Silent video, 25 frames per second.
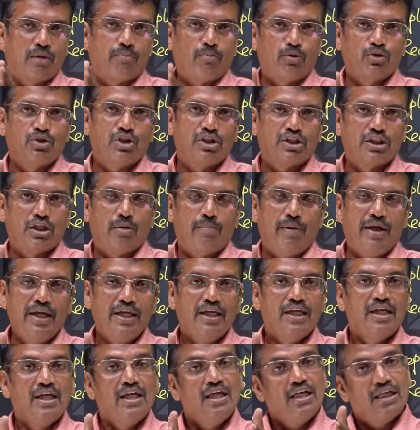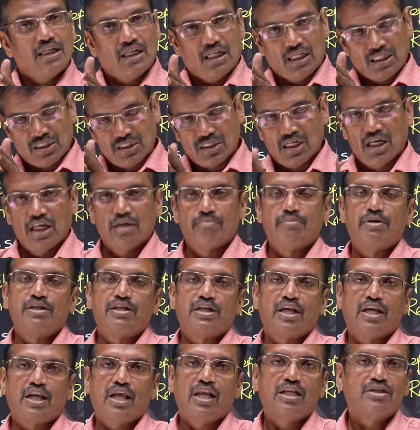are possessed by crystalline
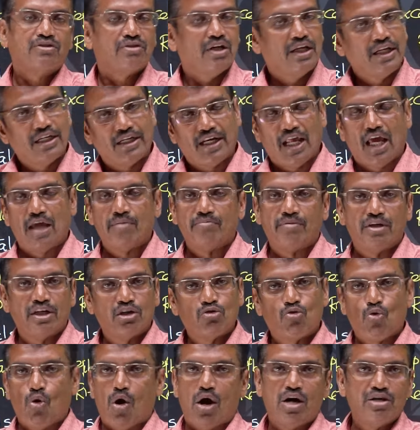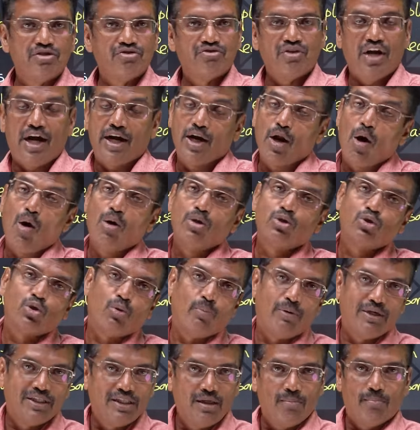materials like diamond quartz and also
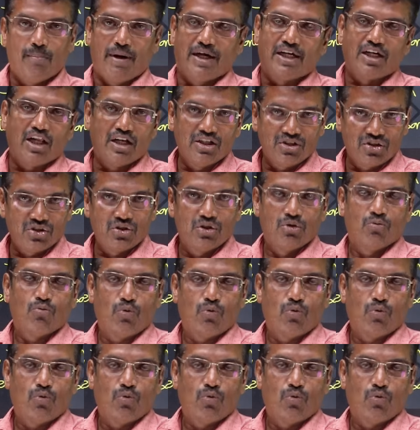by the metals